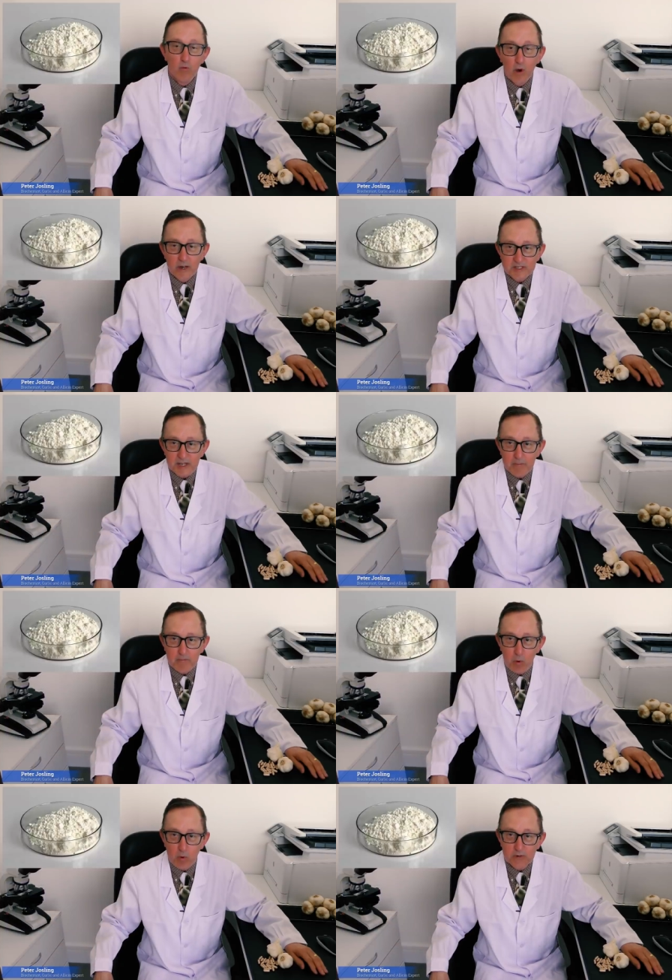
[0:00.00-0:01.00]
Why is that
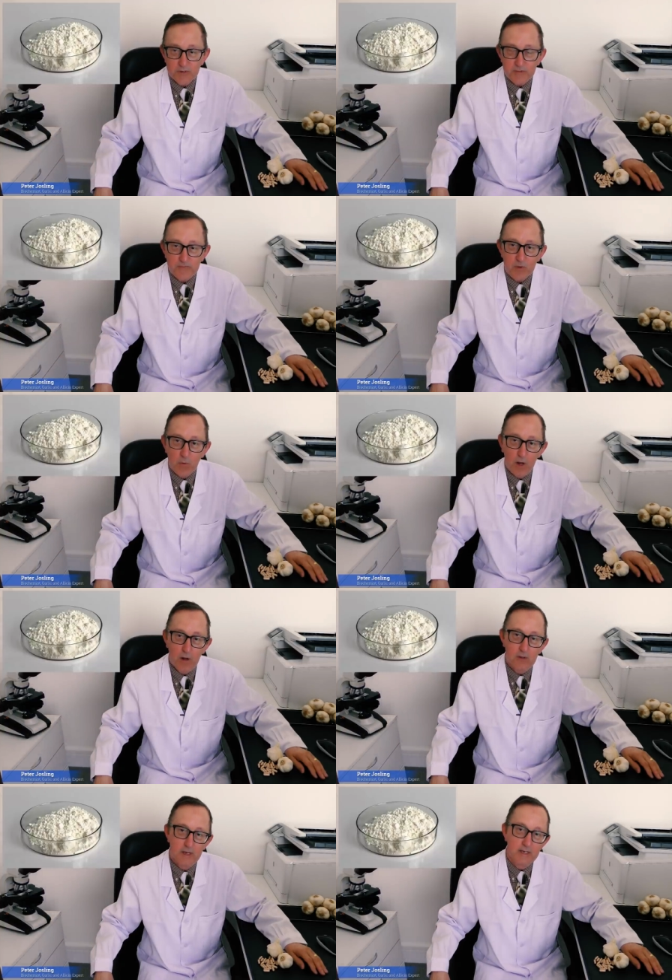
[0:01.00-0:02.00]
important?
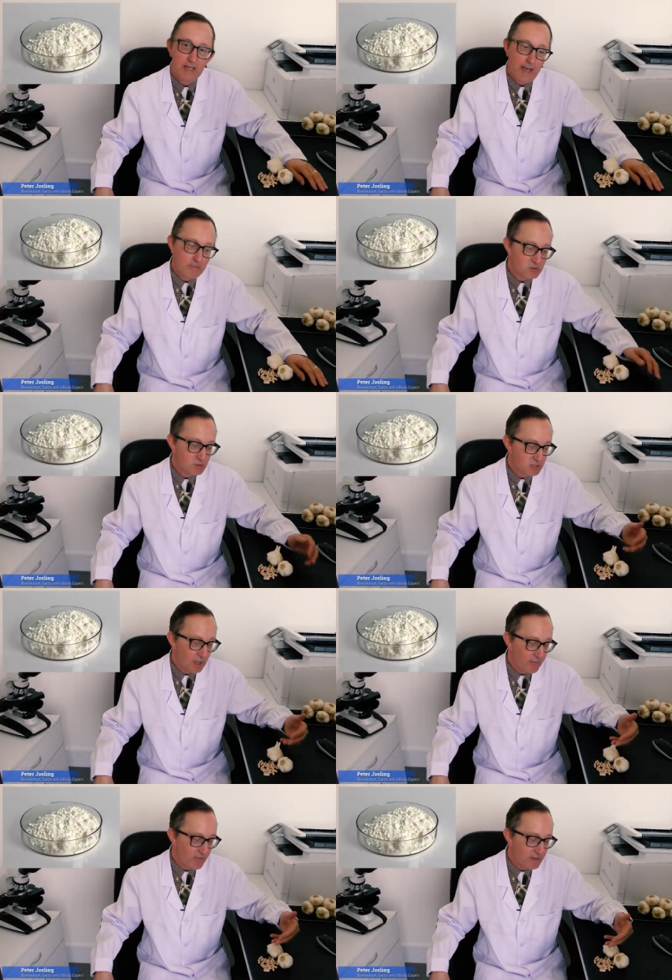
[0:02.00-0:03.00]
Well, in capsules
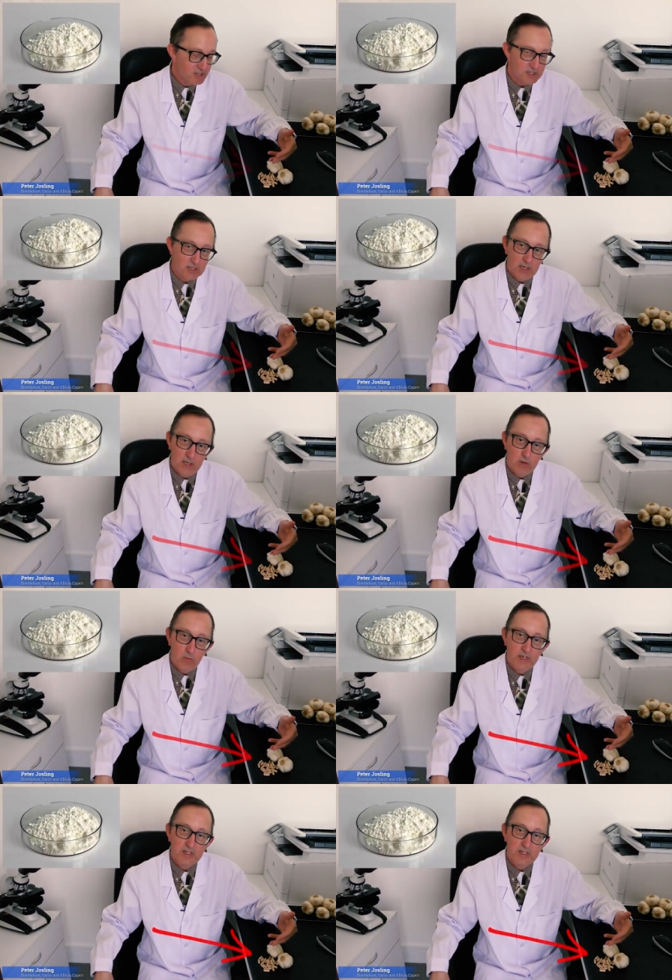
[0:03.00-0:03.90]
like this, we